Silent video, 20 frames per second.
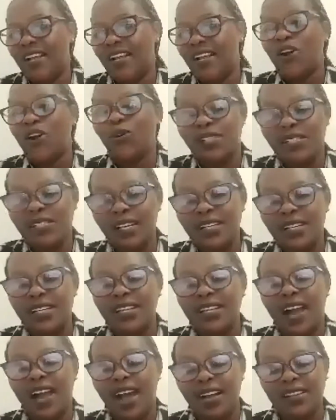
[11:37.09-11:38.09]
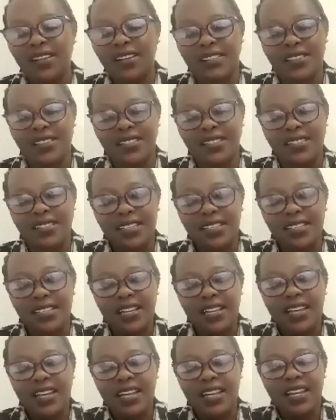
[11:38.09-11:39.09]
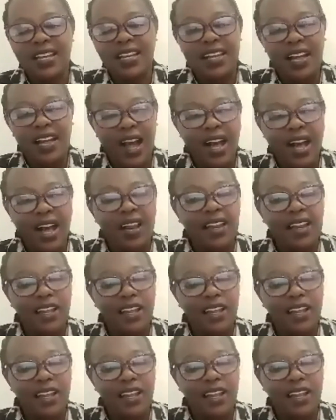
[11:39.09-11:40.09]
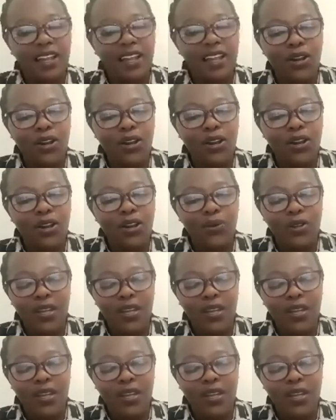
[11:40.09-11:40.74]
concerning us. Hallelujah.